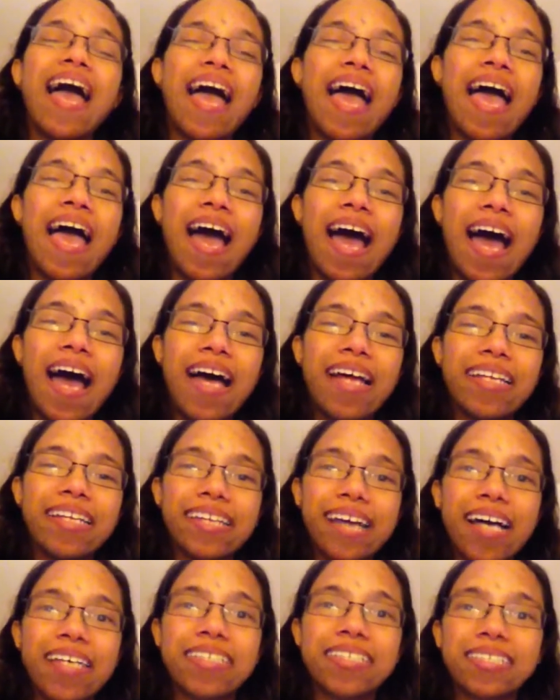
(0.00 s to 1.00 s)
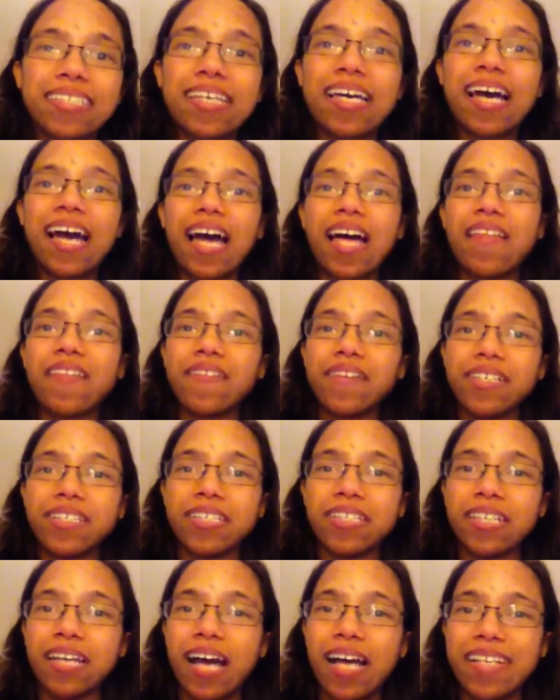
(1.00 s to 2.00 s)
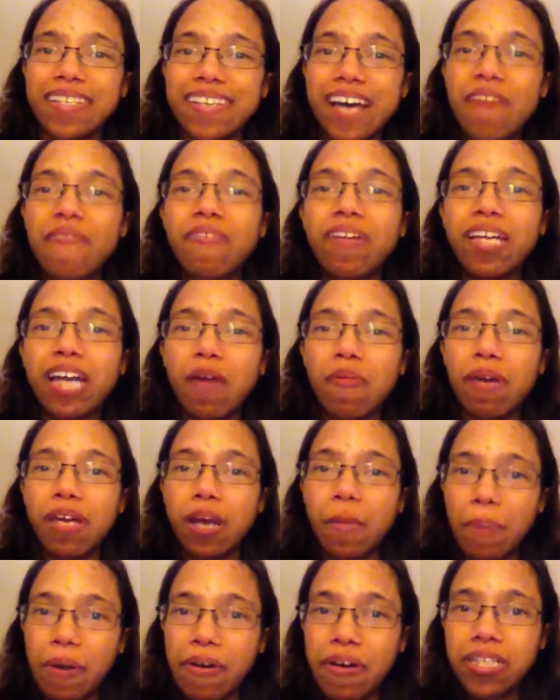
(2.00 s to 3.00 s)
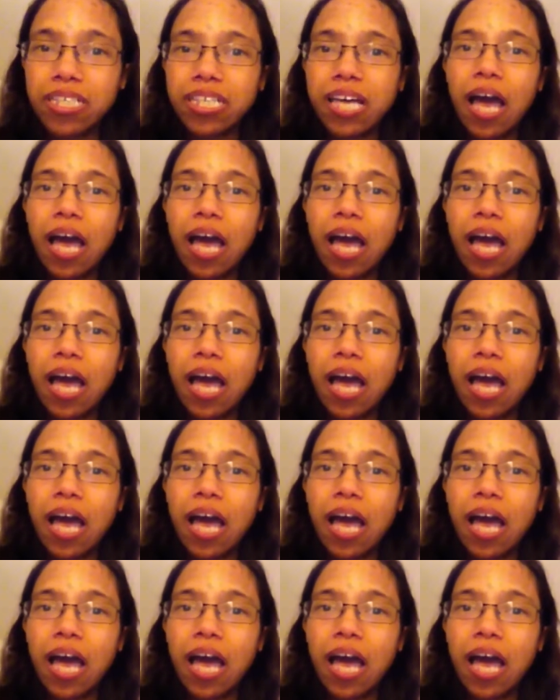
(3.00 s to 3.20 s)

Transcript: And yes, there is definitely an appearance